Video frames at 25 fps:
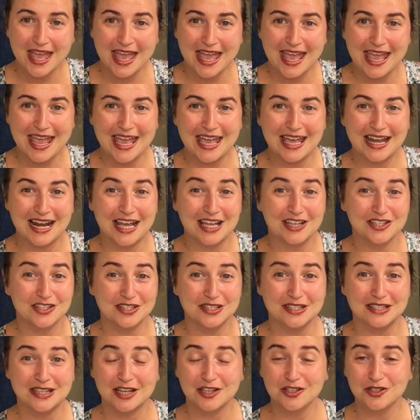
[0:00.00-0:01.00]
And I
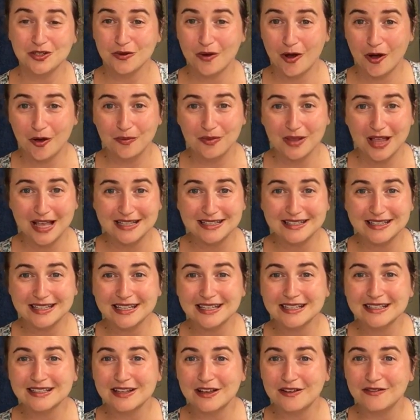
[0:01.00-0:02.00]
just send you all
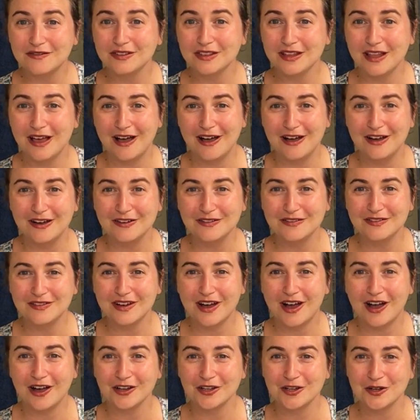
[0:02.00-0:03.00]
blessings of love
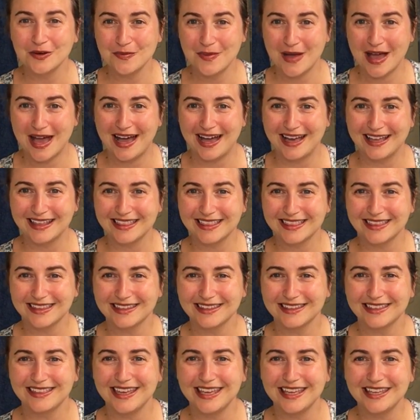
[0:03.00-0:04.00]
on your path.
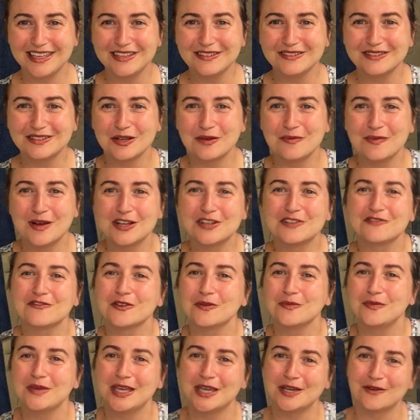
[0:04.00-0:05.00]
Thank you so much
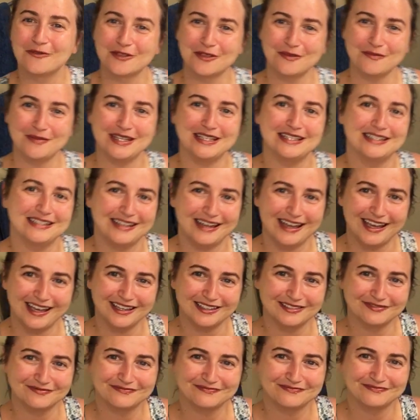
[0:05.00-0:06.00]
for being with me today.